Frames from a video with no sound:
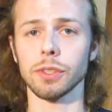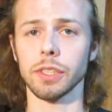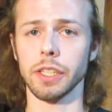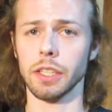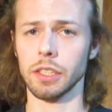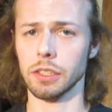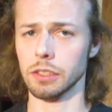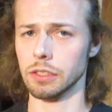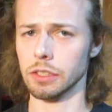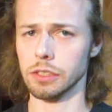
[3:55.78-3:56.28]

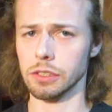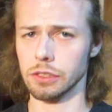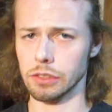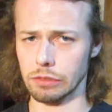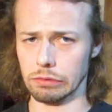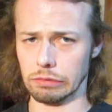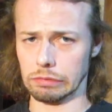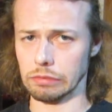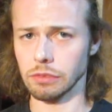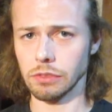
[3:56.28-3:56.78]
yeah, let's
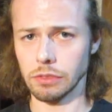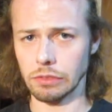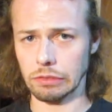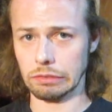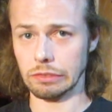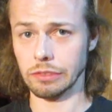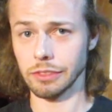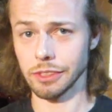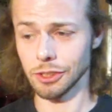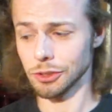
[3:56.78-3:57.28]

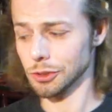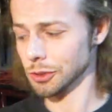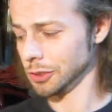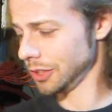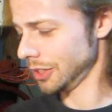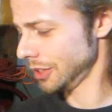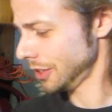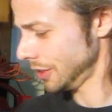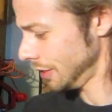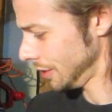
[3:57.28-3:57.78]
do this.